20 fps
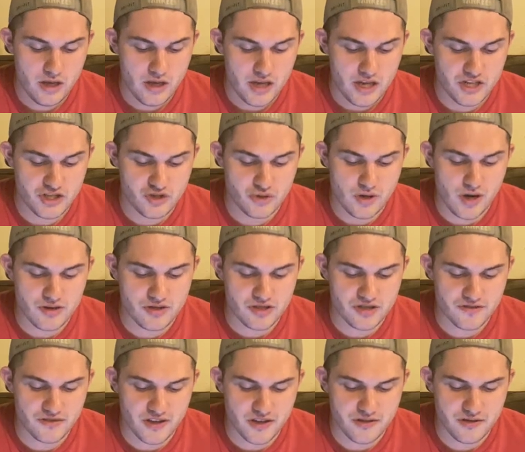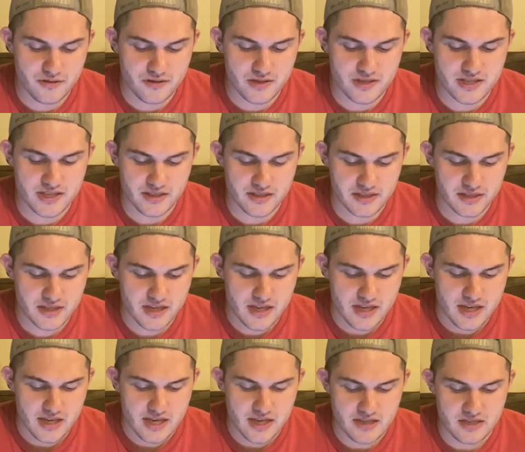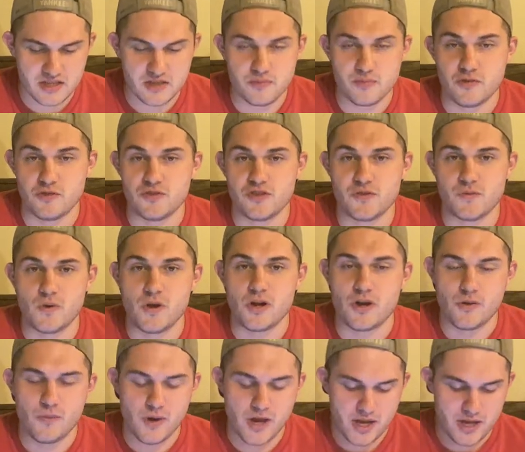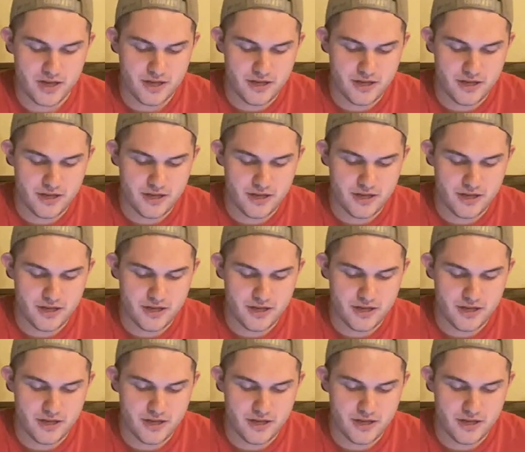his trousers fly through the ceiling, and his boots walk away.